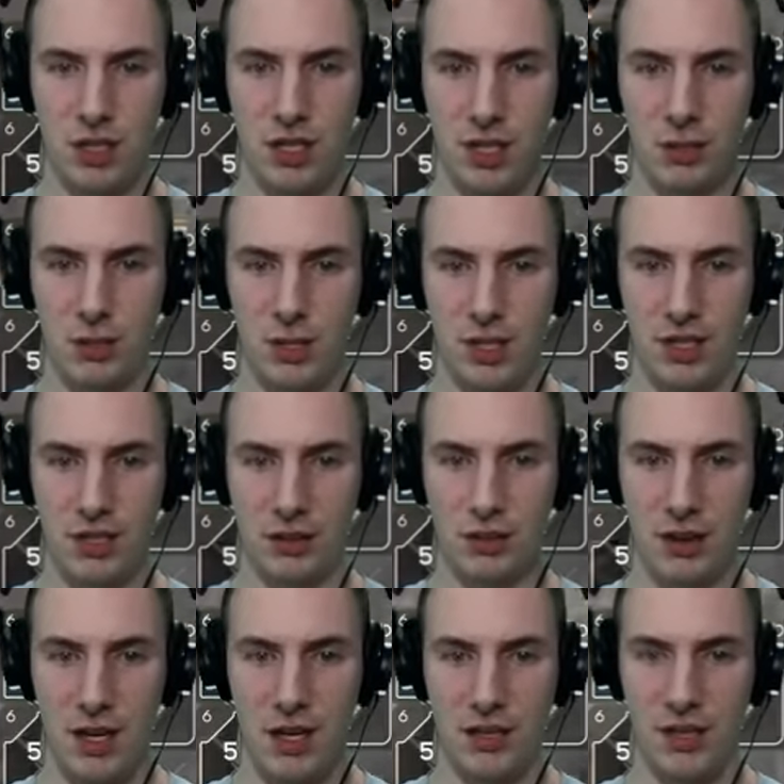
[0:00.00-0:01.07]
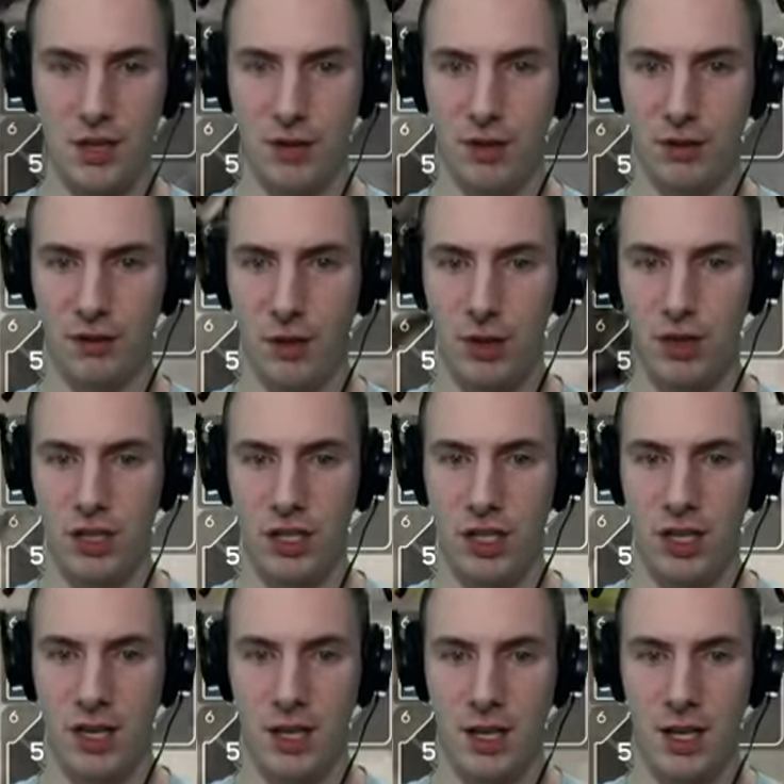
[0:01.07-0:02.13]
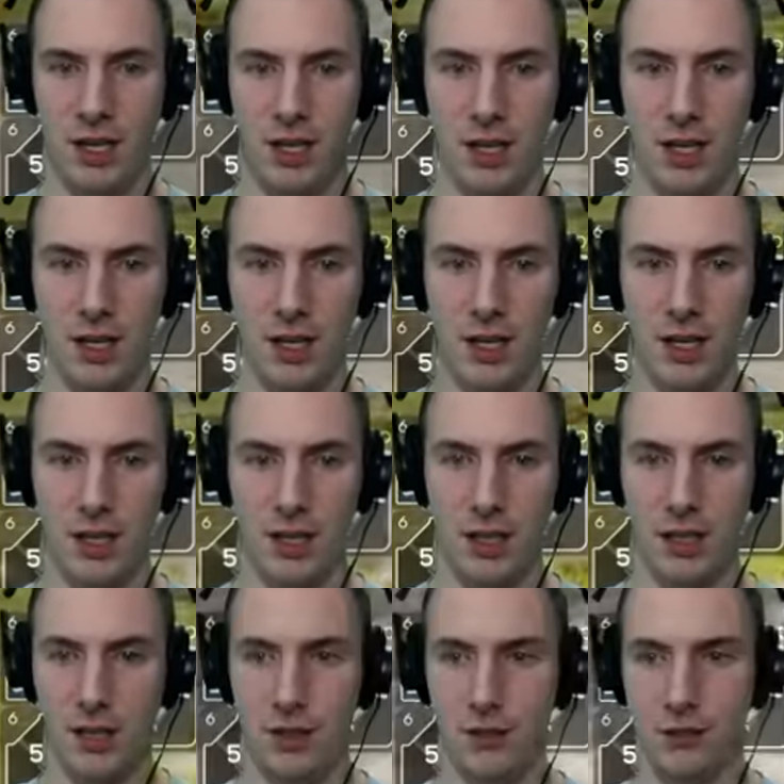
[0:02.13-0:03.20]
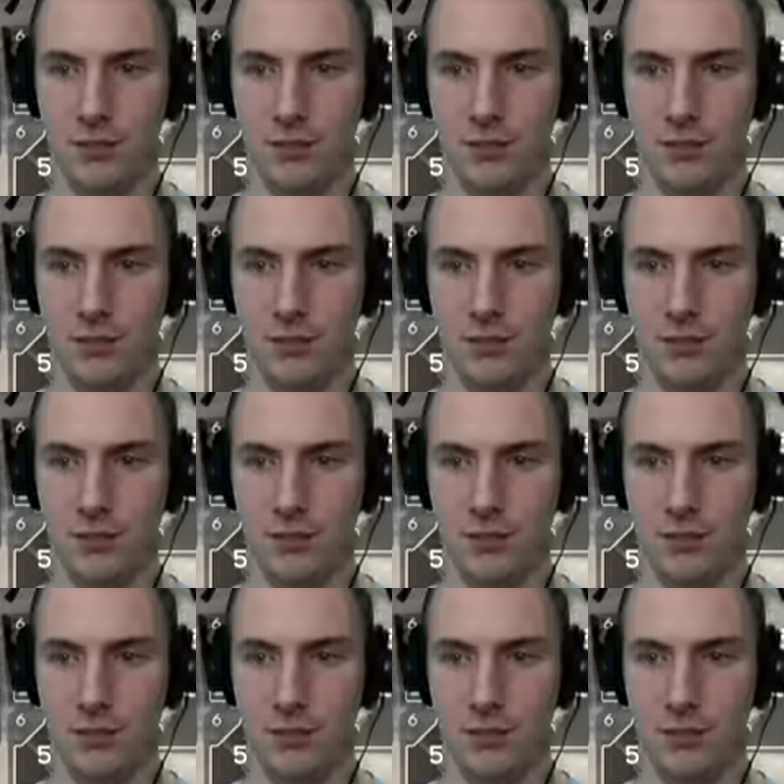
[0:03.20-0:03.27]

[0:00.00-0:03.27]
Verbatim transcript: to deal with this Greystone, unfortunately. Damn